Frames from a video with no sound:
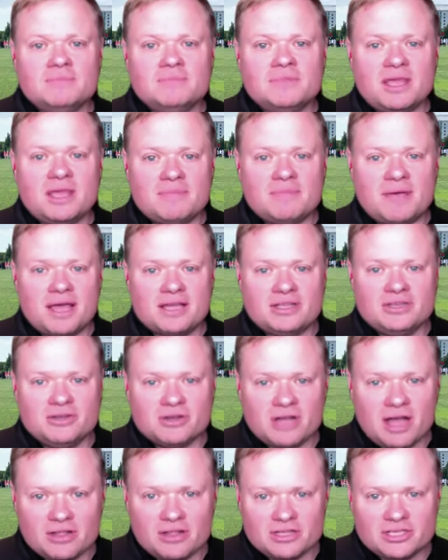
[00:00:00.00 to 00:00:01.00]
think back to your
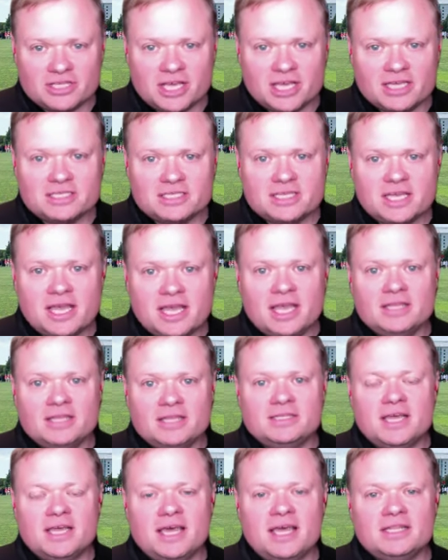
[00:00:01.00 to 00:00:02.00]
college days
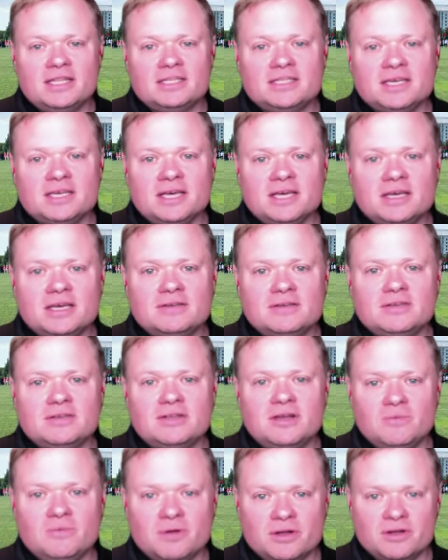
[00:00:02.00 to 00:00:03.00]
and
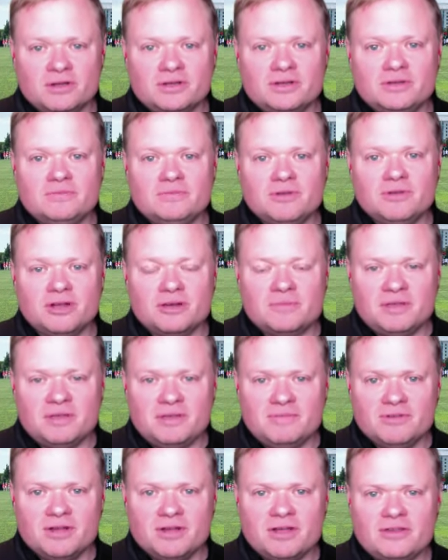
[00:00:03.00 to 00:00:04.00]
we're going to be
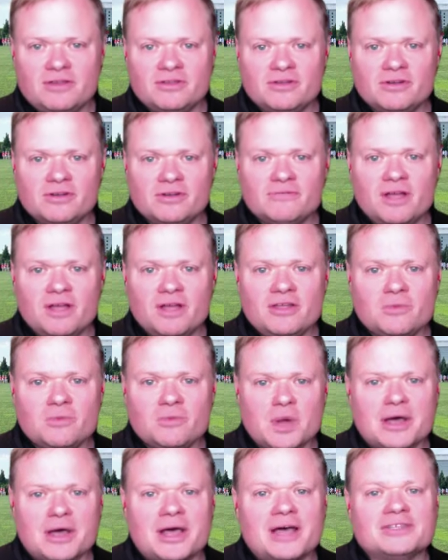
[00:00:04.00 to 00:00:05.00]
right in your
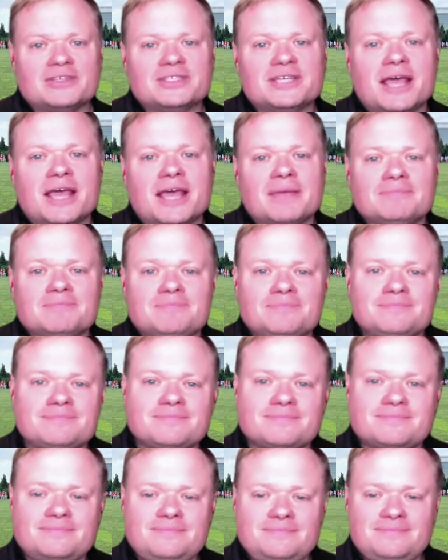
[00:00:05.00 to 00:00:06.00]
wheelhouse today.
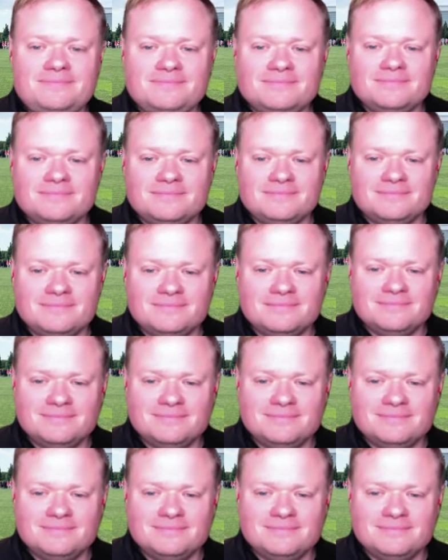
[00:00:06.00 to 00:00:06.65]
I love